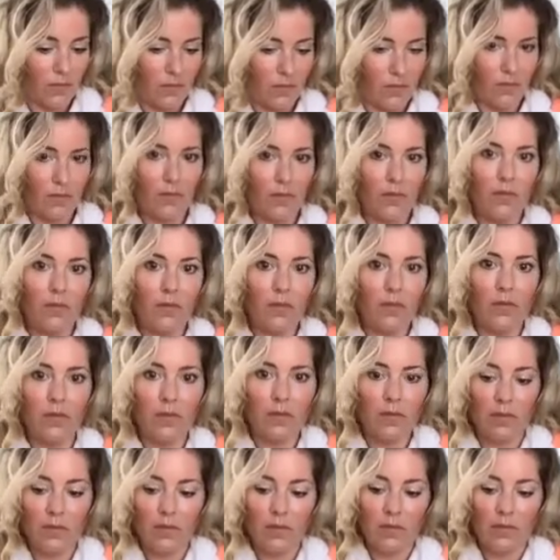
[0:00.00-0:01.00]

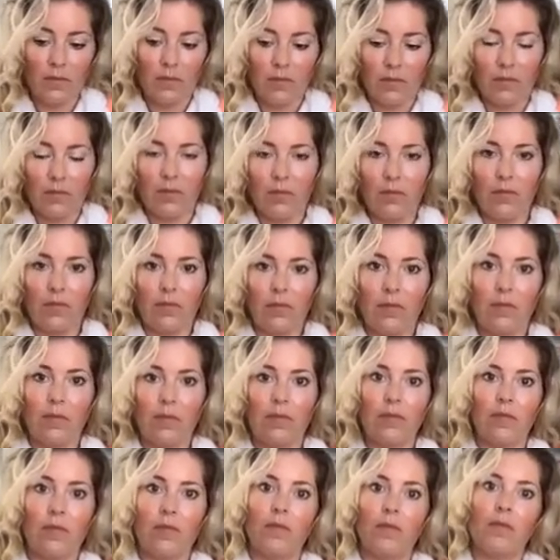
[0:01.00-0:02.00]

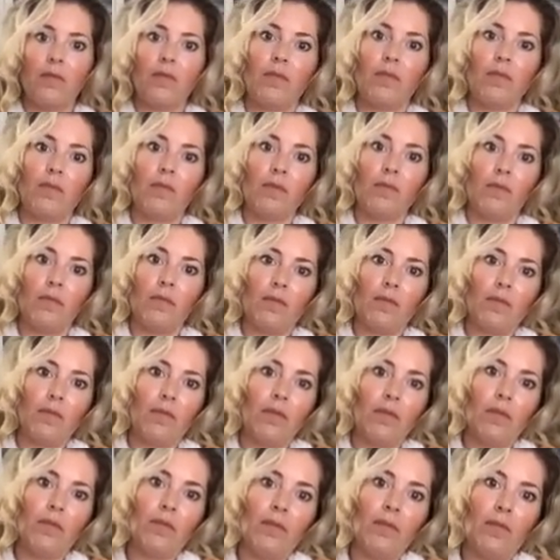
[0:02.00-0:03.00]

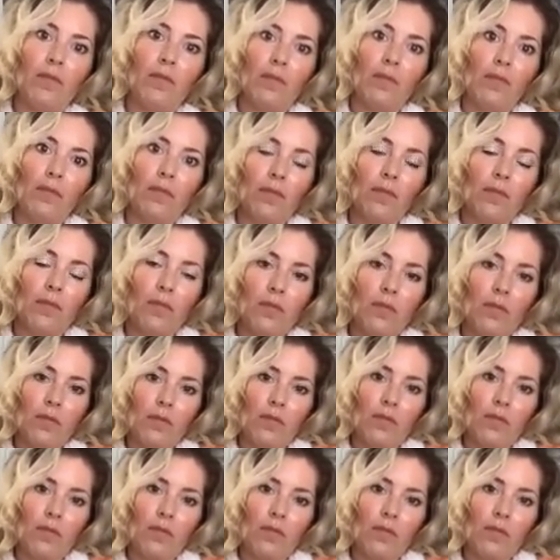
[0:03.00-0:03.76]
The person shown says nothing.